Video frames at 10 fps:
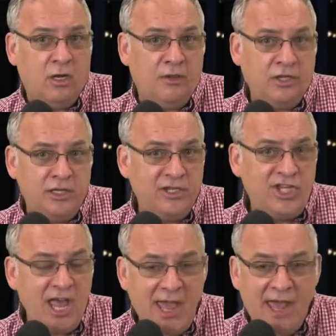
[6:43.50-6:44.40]
the kids
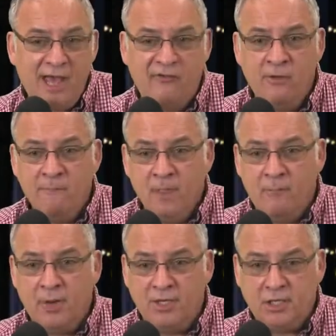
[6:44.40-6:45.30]
have,
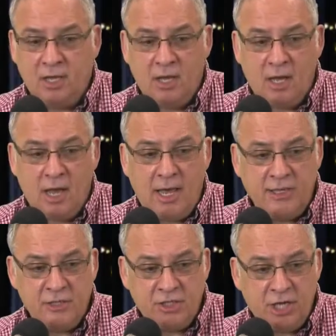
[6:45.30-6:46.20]
but I'm
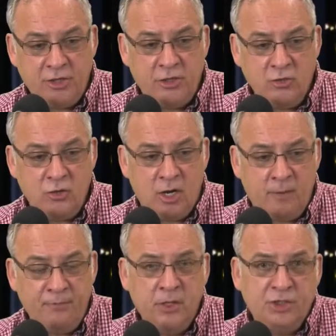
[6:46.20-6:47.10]
going
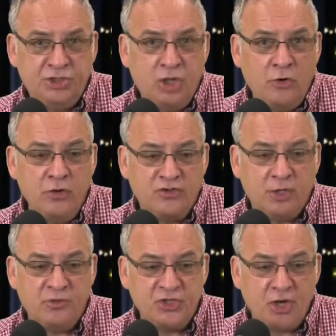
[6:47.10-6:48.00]
to show you
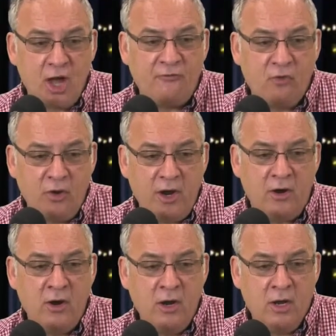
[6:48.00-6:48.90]
some
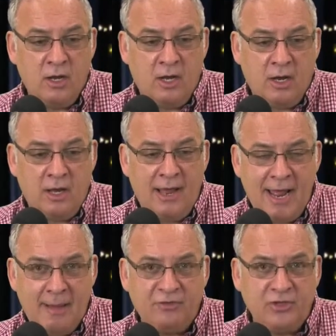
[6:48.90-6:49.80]
software
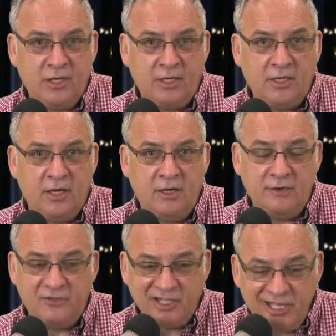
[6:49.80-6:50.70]
apps that
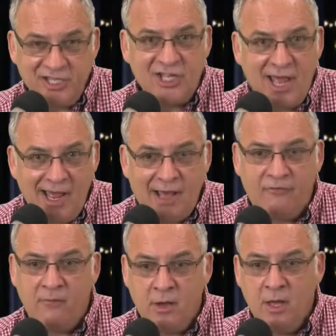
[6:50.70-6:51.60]
if the kids have
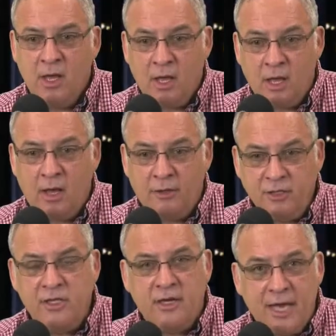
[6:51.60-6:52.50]
them, you
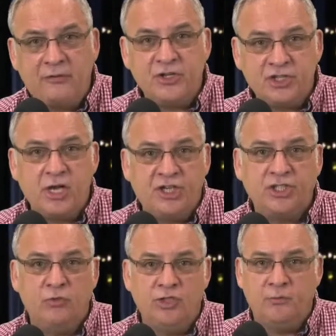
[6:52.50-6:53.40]
need to have a
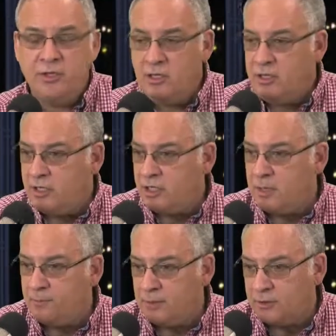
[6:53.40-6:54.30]
discussion with them, and you need to
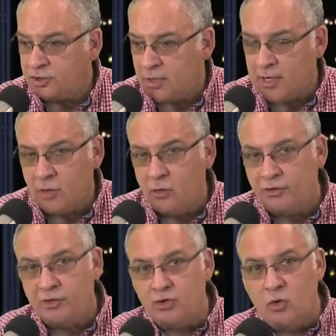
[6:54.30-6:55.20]
keep track of what
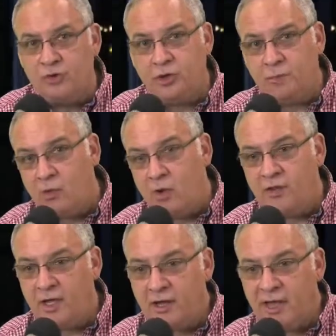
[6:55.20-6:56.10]
they're doing with them and why
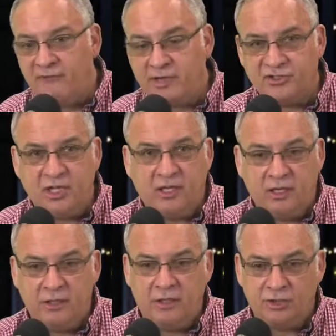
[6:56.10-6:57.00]
they have them, because they can
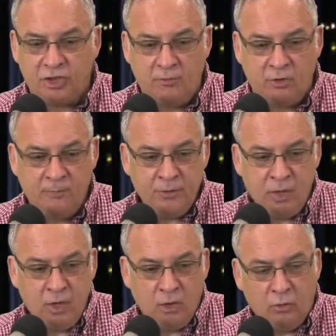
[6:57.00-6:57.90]
get into trouble
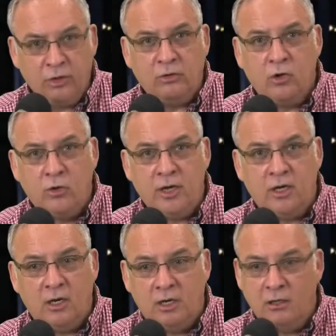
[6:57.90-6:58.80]
real quick
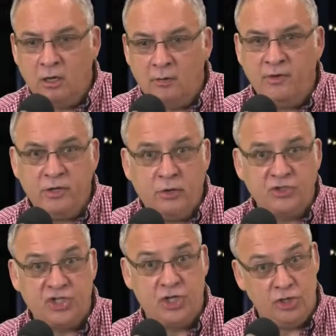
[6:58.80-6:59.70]

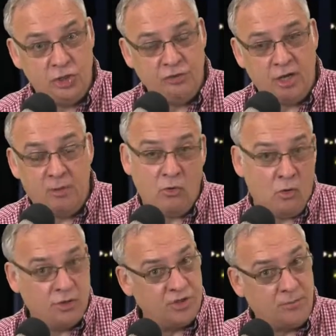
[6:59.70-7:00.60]
unbeknownst to them,
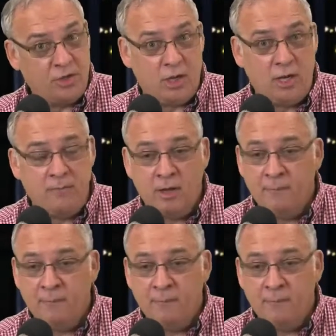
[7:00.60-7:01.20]
or sometime